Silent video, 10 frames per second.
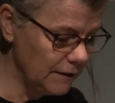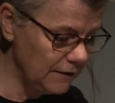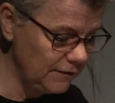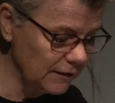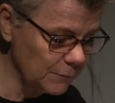
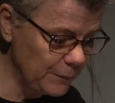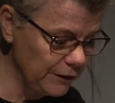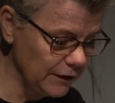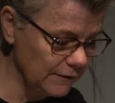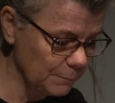This
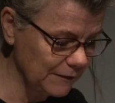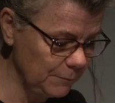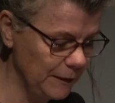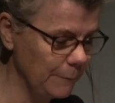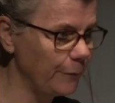experience
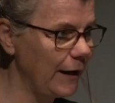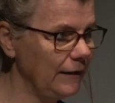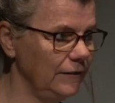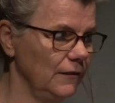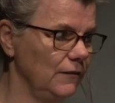must be a
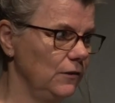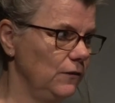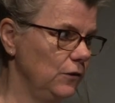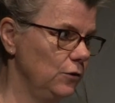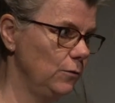practice, as
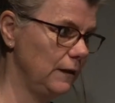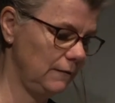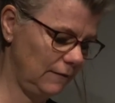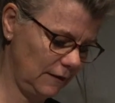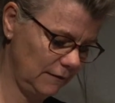Cixous
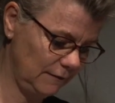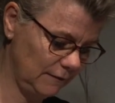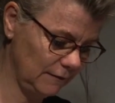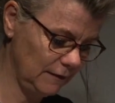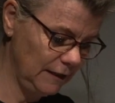
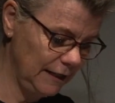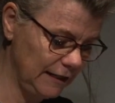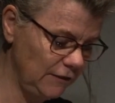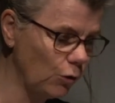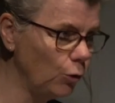insists.
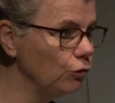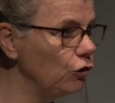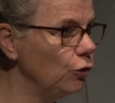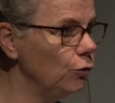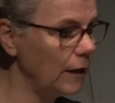It is all
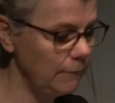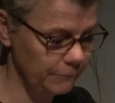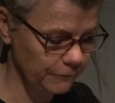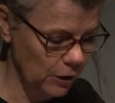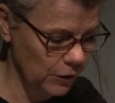to and
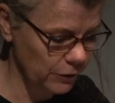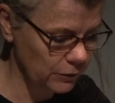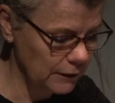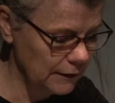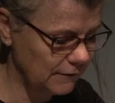fro,
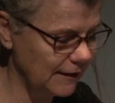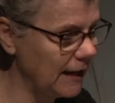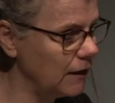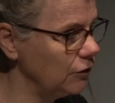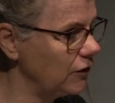
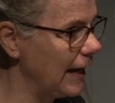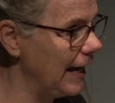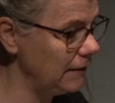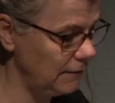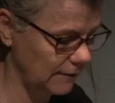sound
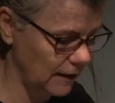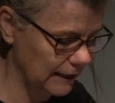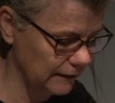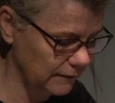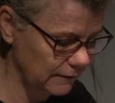and
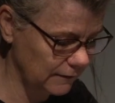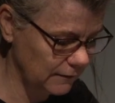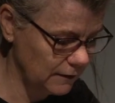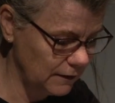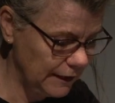silence.
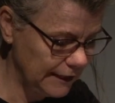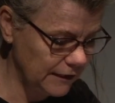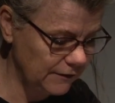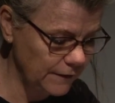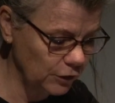It
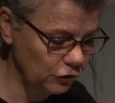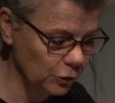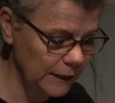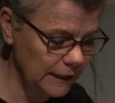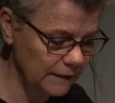is in the
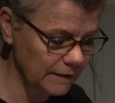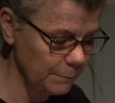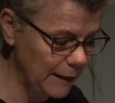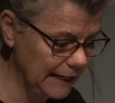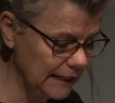doing, the
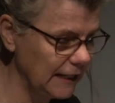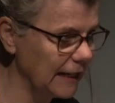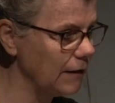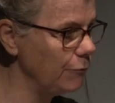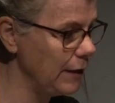
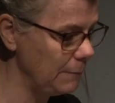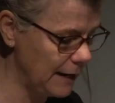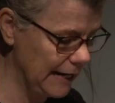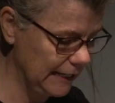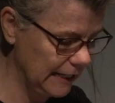making and
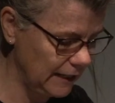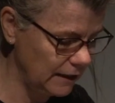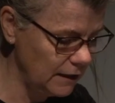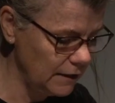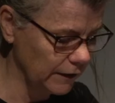
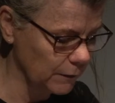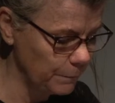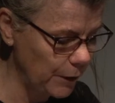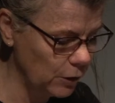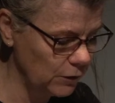remaking, the
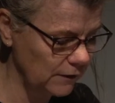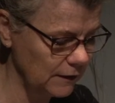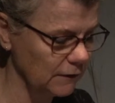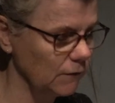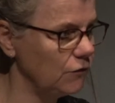
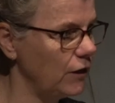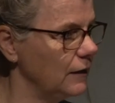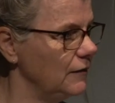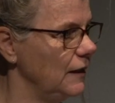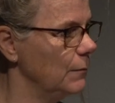composing,
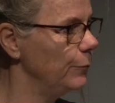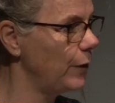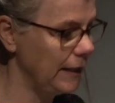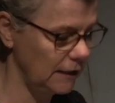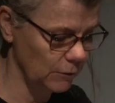constructing and
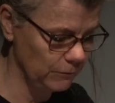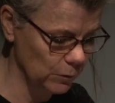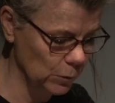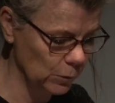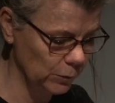breaking of
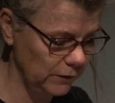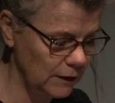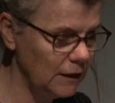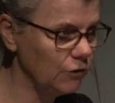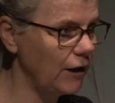rules,
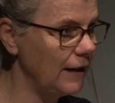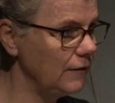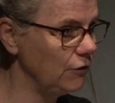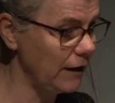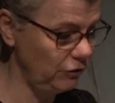
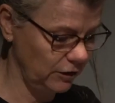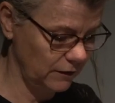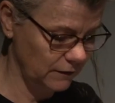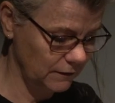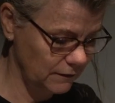transgression,